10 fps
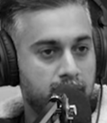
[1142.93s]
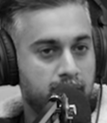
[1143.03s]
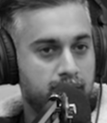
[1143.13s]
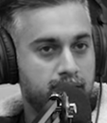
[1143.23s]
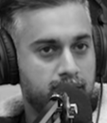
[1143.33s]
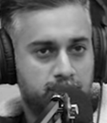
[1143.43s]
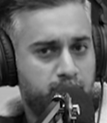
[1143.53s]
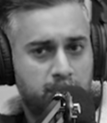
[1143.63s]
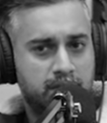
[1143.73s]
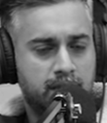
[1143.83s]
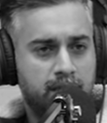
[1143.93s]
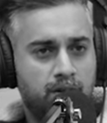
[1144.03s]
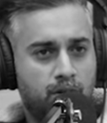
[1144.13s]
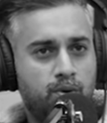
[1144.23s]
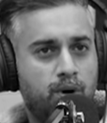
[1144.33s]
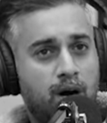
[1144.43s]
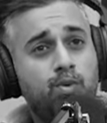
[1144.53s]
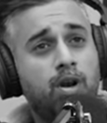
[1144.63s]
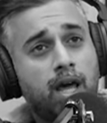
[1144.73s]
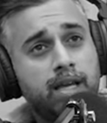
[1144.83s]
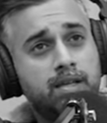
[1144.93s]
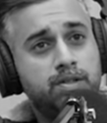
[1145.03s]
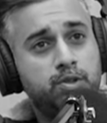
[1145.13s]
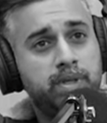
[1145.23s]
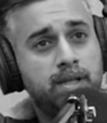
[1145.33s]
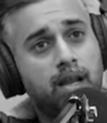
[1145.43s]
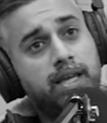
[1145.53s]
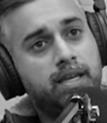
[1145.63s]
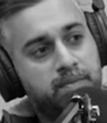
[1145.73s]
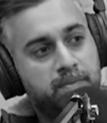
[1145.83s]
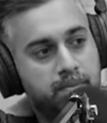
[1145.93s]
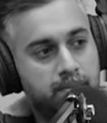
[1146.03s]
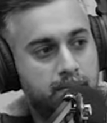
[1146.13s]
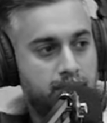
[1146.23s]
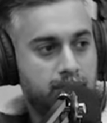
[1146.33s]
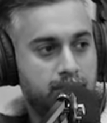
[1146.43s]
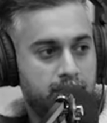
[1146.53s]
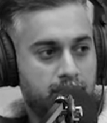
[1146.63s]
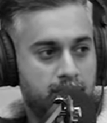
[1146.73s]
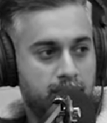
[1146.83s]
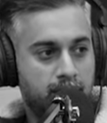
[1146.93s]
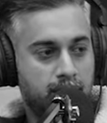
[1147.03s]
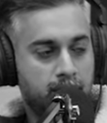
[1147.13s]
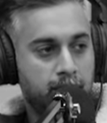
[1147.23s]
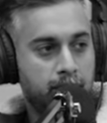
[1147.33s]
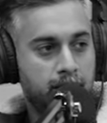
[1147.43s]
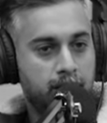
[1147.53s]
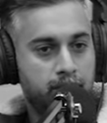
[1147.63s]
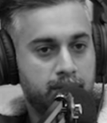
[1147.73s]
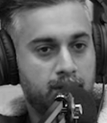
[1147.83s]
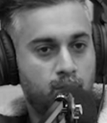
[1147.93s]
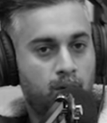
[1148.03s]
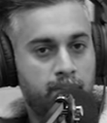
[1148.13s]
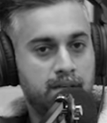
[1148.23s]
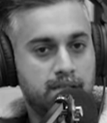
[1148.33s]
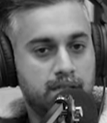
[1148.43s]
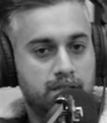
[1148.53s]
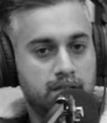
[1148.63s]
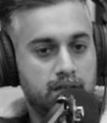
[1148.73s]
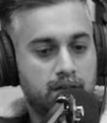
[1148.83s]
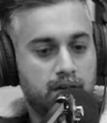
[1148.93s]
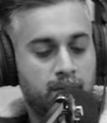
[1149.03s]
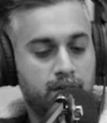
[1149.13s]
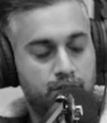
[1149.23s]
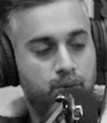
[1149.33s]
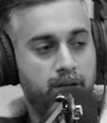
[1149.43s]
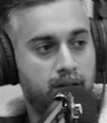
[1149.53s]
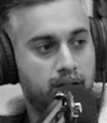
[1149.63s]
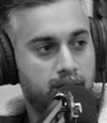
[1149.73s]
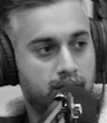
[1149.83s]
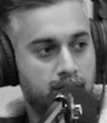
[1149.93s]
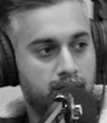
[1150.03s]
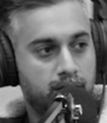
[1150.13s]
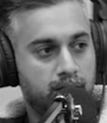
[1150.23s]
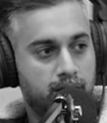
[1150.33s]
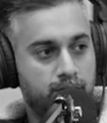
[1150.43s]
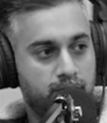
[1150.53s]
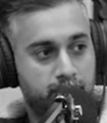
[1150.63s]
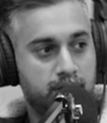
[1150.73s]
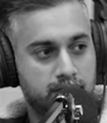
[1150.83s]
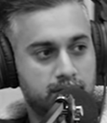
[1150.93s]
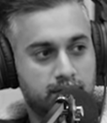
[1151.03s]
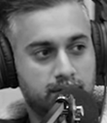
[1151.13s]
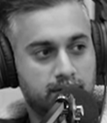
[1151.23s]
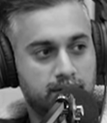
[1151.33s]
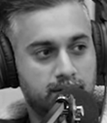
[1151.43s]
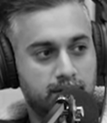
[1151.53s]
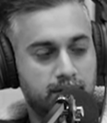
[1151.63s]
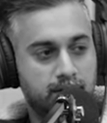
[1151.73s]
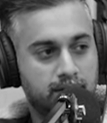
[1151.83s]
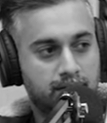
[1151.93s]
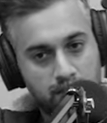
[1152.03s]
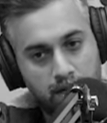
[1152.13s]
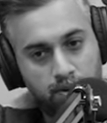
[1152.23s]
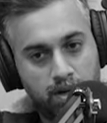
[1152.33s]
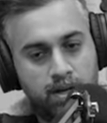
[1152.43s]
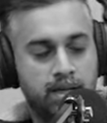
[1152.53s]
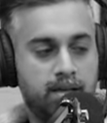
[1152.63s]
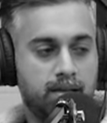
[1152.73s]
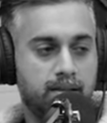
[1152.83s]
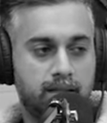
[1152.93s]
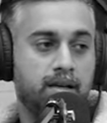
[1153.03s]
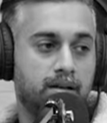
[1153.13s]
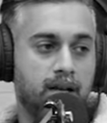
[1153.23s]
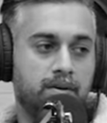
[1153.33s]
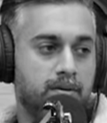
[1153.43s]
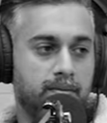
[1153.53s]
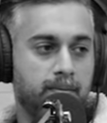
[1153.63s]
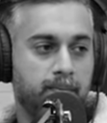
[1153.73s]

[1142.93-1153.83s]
that probably thinking, oh, I would like to be like him, you know? But then what message am I showing to that person? That's how I think now.